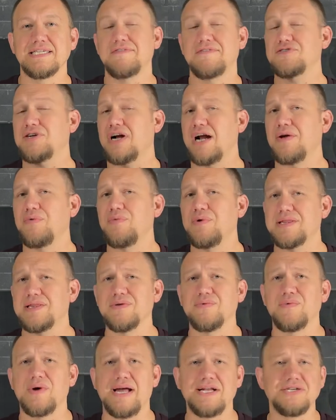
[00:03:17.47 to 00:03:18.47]
I've tried it with
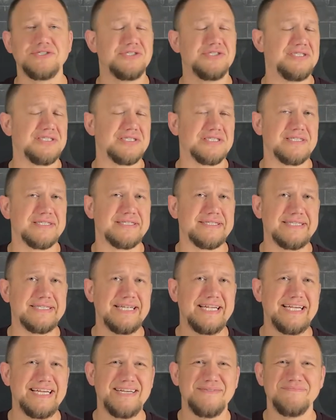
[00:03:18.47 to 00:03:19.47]
the wedge just to
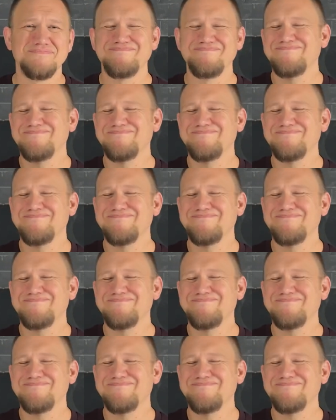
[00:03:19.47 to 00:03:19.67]
see.